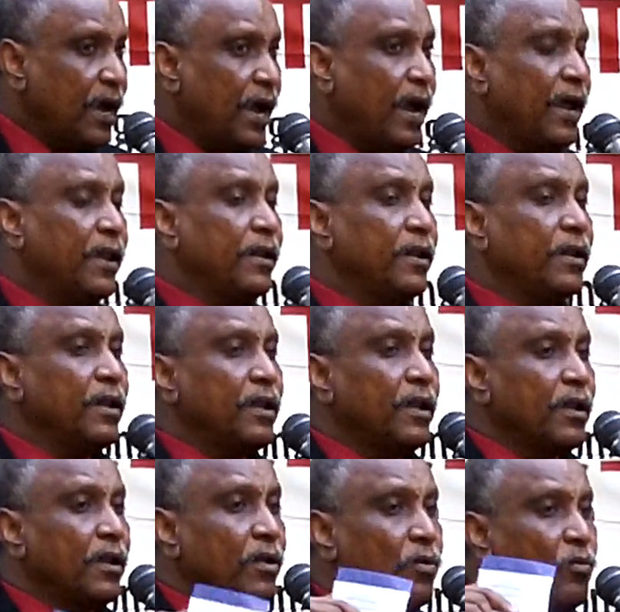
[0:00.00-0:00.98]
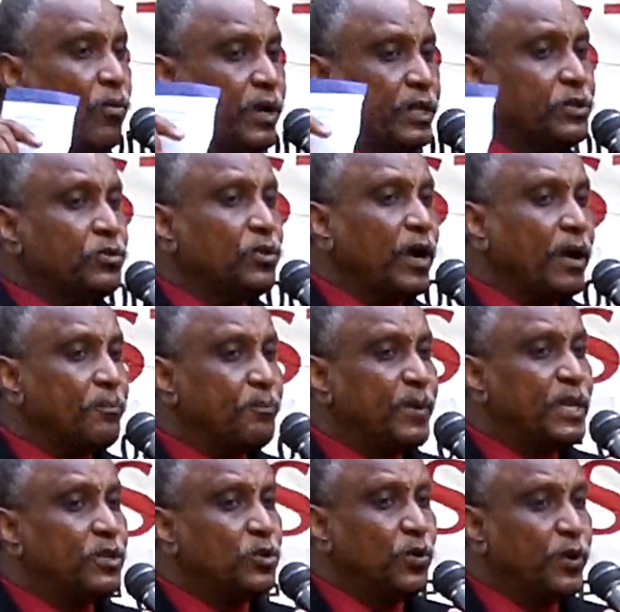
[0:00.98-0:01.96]
and what you have
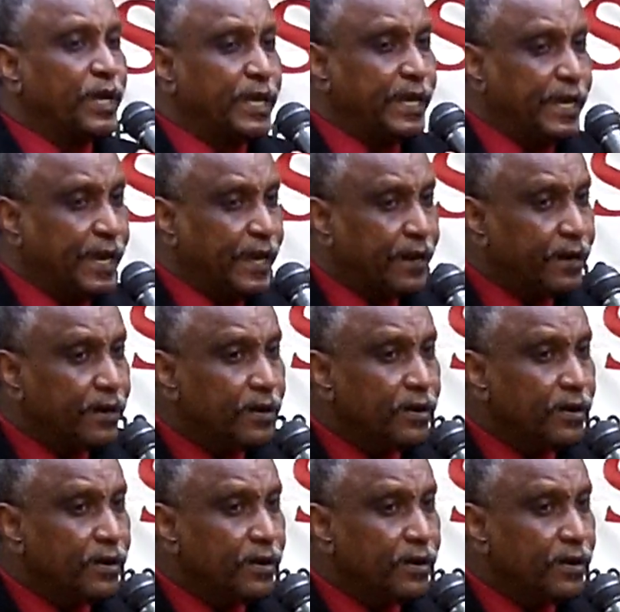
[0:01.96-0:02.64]
been doing here.